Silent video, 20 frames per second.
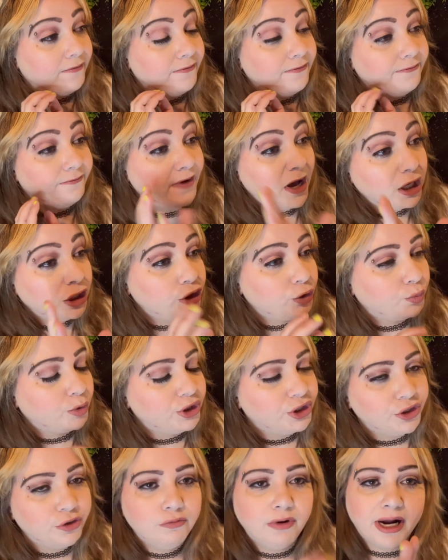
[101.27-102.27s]
fudge would
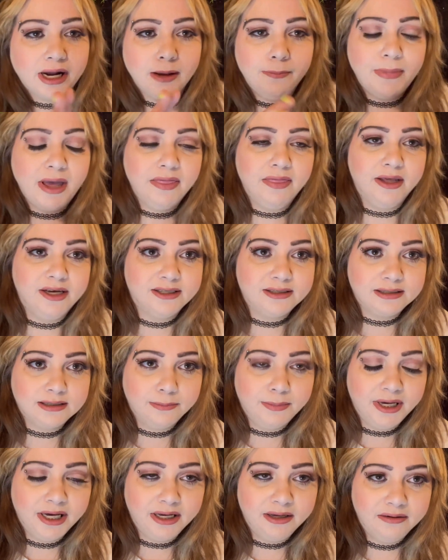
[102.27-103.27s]
you recommend this to
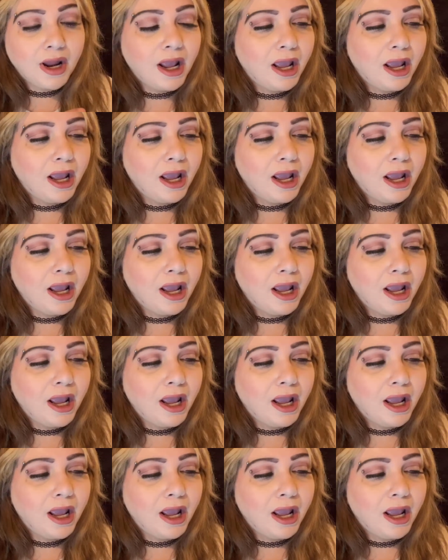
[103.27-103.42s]
me?